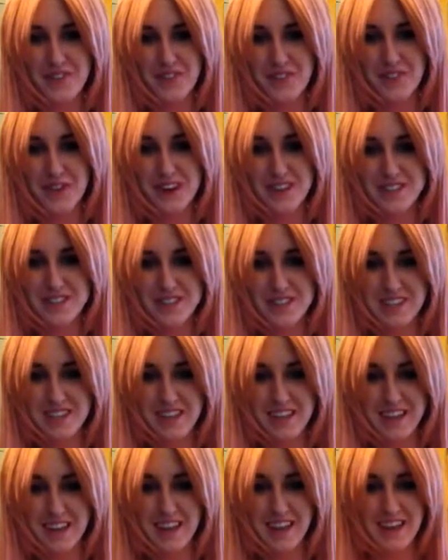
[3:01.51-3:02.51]
you for
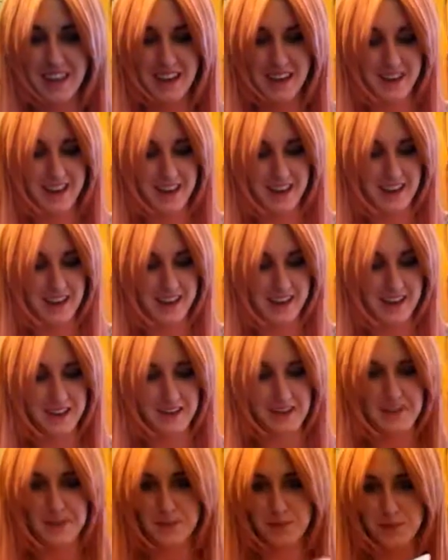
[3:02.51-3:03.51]
watching. I
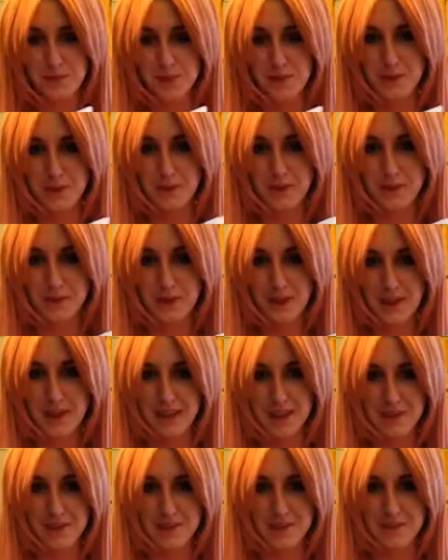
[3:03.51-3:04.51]
hope you
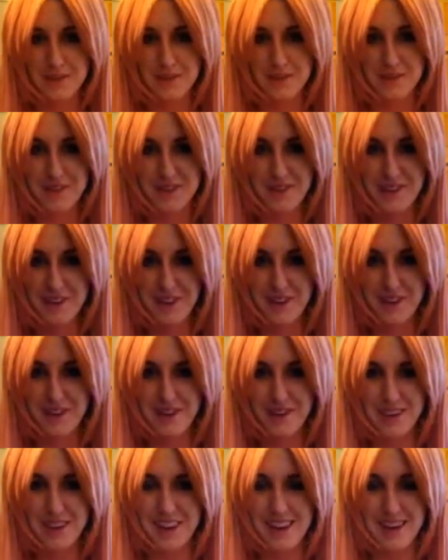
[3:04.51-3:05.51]
uh, learned from the
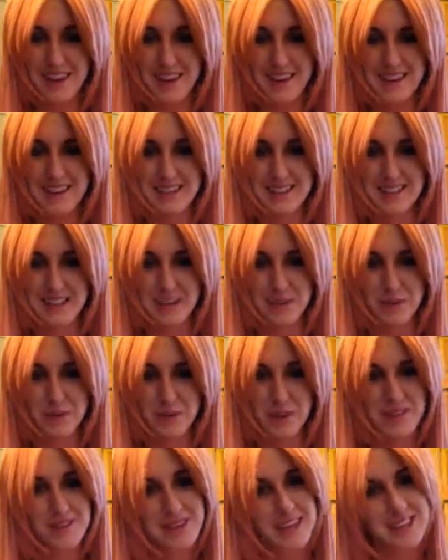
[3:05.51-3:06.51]
video, and I hope
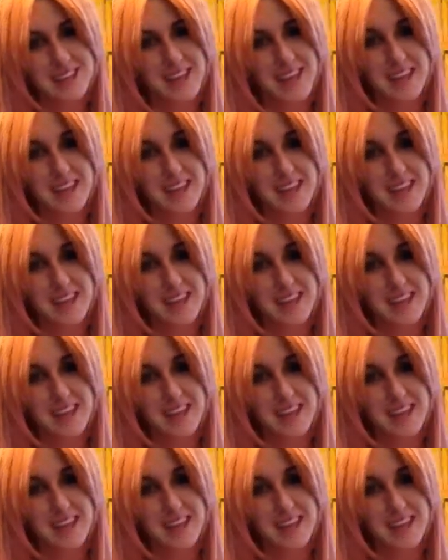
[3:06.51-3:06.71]
you have a good